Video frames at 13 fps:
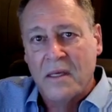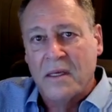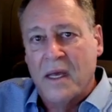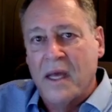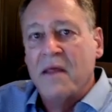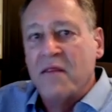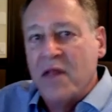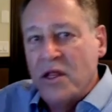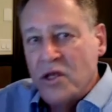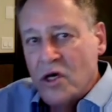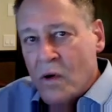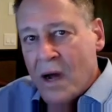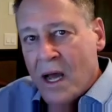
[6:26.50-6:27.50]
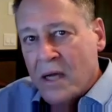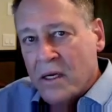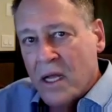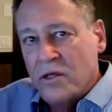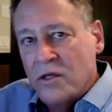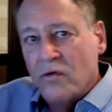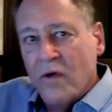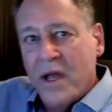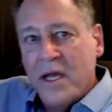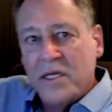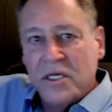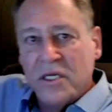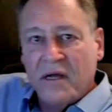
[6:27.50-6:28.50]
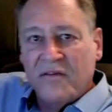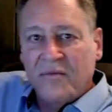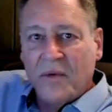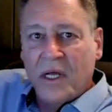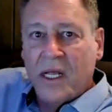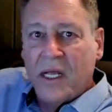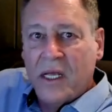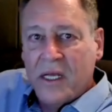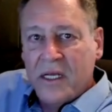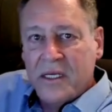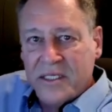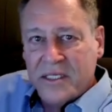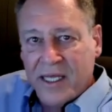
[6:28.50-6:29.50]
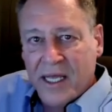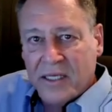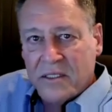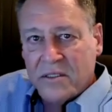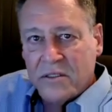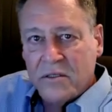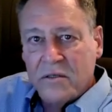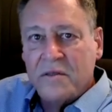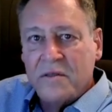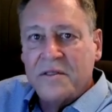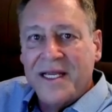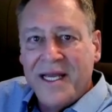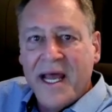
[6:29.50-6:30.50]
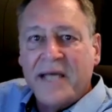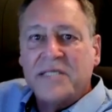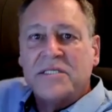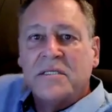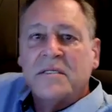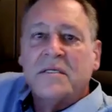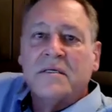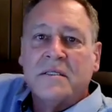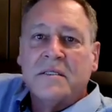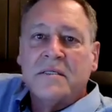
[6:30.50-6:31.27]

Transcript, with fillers: Okay, then you go out and you raise enough money to get to the next